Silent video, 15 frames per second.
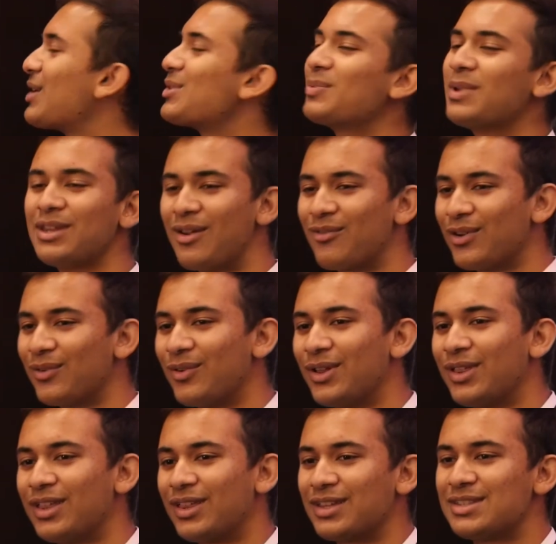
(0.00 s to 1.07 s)
Because we had never
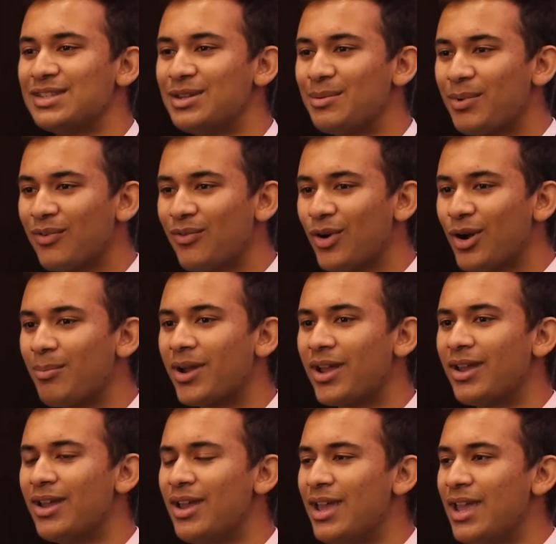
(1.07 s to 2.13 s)
really like seen it before,
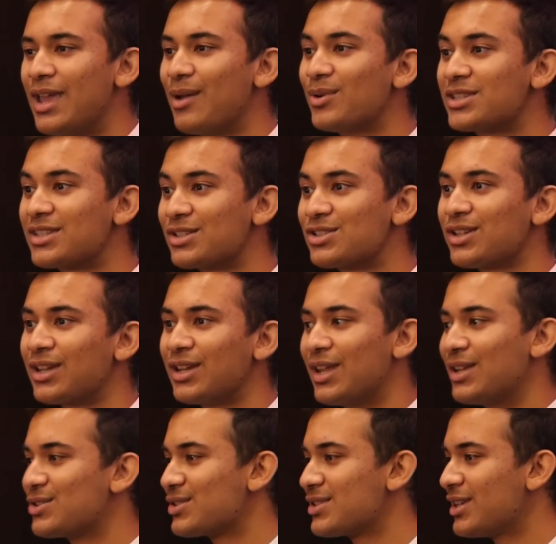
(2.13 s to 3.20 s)
but it was such like an
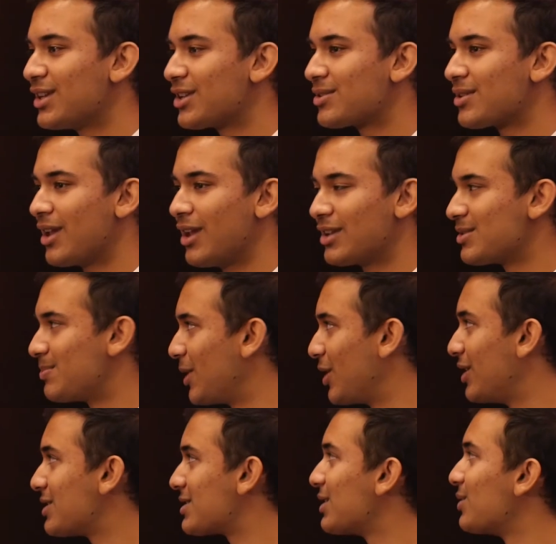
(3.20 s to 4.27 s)
interesting
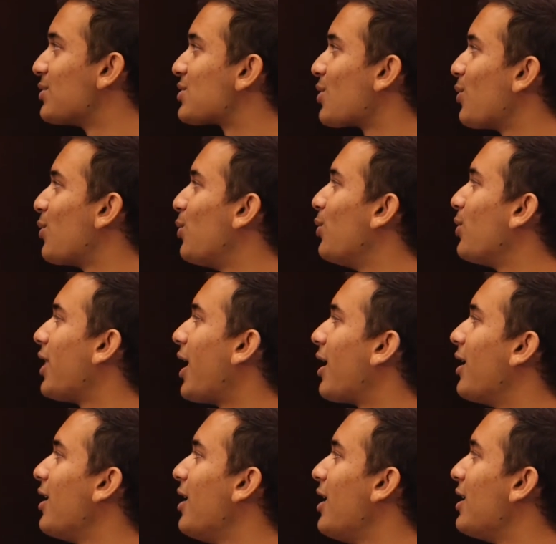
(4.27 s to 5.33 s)
experience, and it was so cool
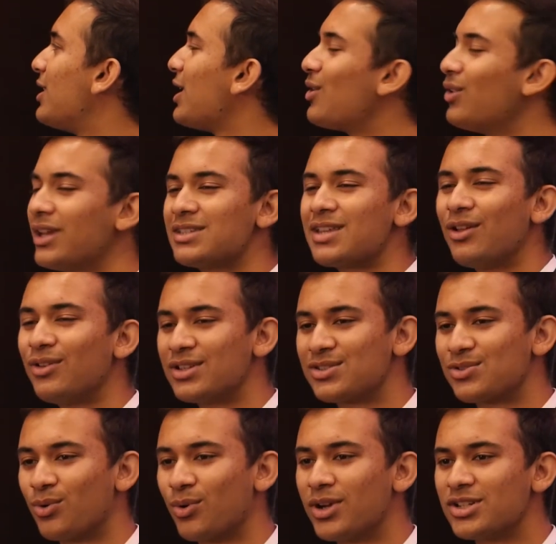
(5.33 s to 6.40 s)
that they could like tell a
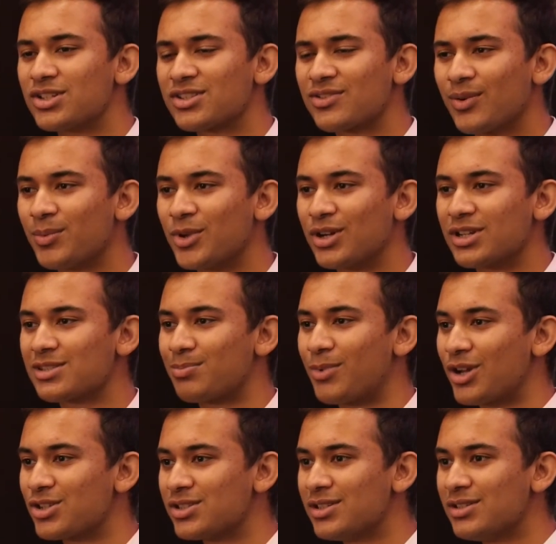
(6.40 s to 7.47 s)
story just from their
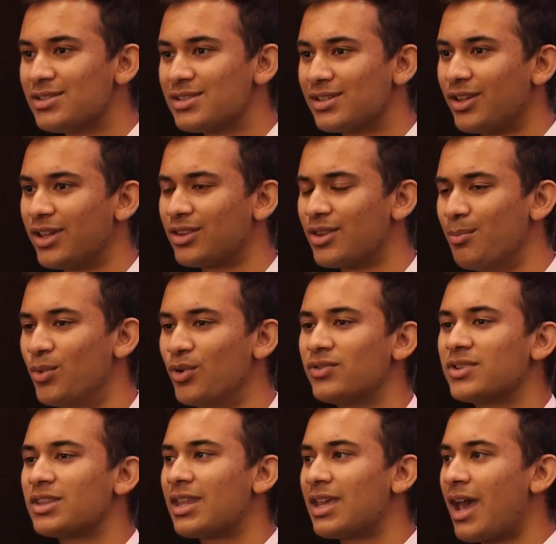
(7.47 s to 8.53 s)
expressions and like the
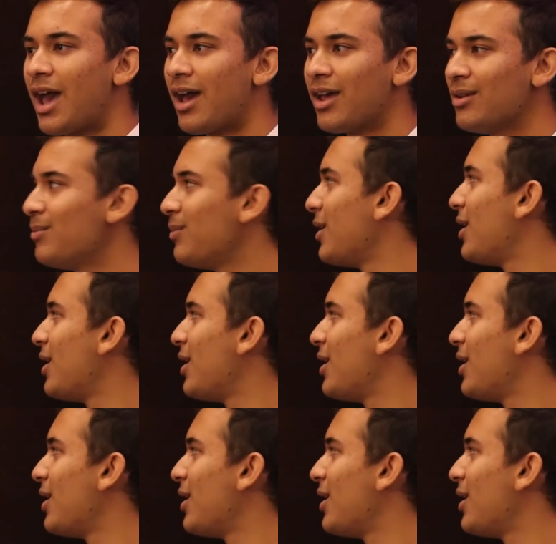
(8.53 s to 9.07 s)
moves that they had.